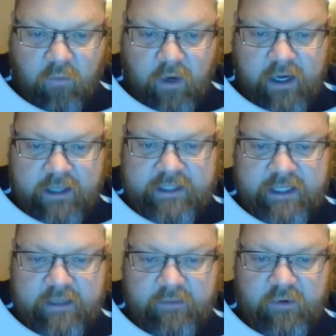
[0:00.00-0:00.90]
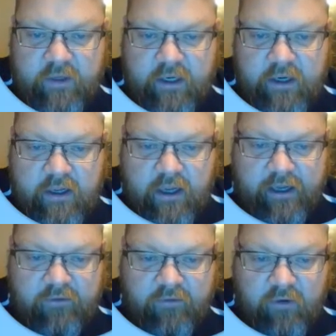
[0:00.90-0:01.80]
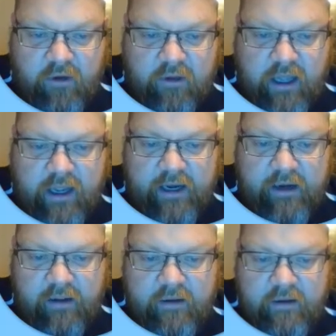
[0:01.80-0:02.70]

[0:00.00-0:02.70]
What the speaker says: Why does that keep doing that? I can draw a line,